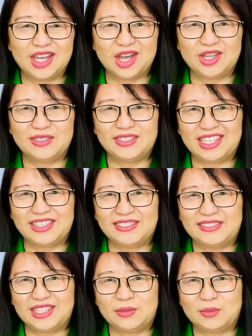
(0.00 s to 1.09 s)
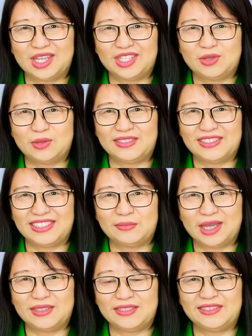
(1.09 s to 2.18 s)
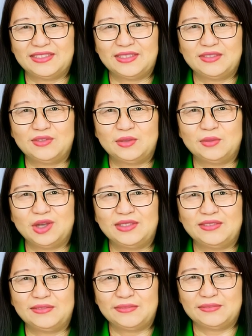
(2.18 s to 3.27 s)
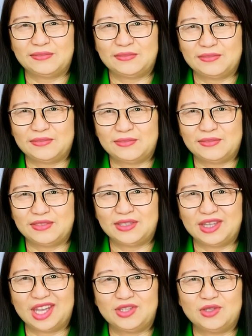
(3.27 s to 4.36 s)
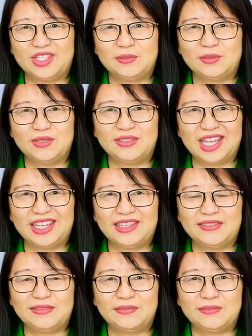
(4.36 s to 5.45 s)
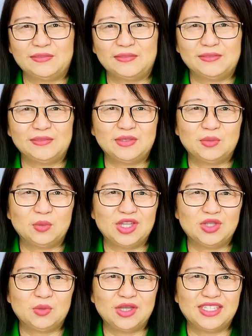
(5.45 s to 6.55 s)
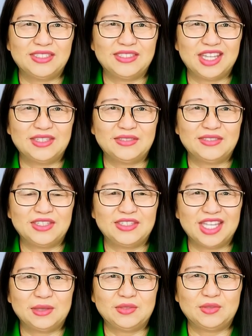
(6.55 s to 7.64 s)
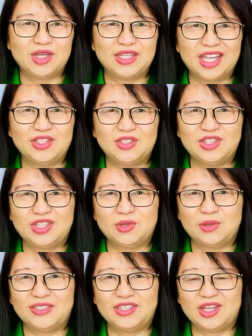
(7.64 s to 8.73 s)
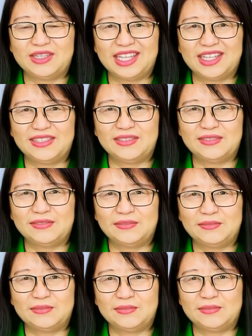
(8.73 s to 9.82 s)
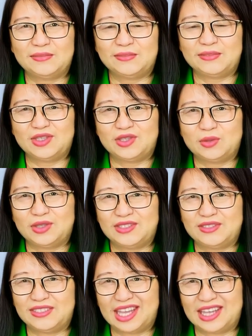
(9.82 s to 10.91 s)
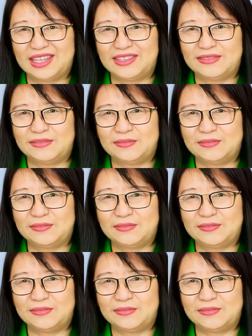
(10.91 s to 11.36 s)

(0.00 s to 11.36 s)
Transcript: A holiday to celebrate U.S. independence from Britain. The country's birthday. 126. Name 3 national U.S. holidays. New Year's Day.